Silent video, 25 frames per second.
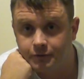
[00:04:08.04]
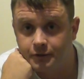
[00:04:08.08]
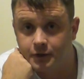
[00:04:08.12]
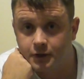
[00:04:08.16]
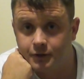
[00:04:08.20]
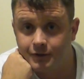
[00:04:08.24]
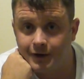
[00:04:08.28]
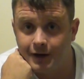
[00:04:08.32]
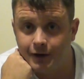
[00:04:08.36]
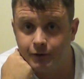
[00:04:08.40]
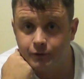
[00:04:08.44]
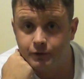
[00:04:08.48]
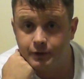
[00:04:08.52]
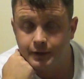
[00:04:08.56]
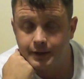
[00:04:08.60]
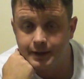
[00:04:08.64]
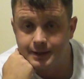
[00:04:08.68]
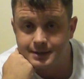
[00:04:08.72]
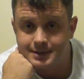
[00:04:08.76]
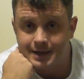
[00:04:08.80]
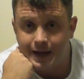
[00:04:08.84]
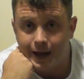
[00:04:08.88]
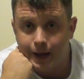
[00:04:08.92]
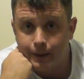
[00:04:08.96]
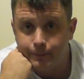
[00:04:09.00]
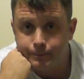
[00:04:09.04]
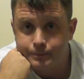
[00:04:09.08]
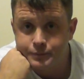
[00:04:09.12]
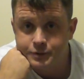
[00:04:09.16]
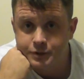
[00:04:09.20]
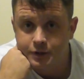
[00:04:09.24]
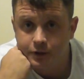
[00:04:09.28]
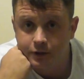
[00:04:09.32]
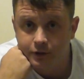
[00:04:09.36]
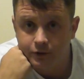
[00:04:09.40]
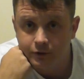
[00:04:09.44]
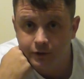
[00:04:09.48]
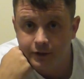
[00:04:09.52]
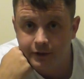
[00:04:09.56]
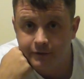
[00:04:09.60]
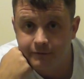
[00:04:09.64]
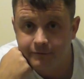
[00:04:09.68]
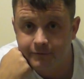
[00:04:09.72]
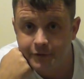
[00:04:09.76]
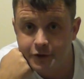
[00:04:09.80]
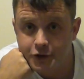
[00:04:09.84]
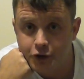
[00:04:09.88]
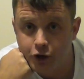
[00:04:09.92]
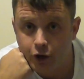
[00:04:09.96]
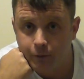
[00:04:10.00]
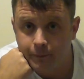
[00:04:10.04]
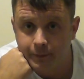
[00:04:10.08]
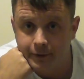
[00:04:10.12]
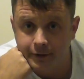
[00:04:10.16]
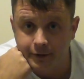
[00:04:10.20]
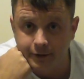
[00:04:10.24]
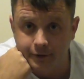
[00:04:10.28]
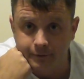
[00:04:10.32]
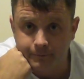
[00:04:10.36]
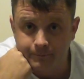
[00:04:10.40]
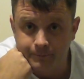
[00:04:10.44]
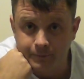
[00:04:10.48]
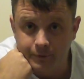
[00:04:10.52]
the ground is absolutely phenomenal.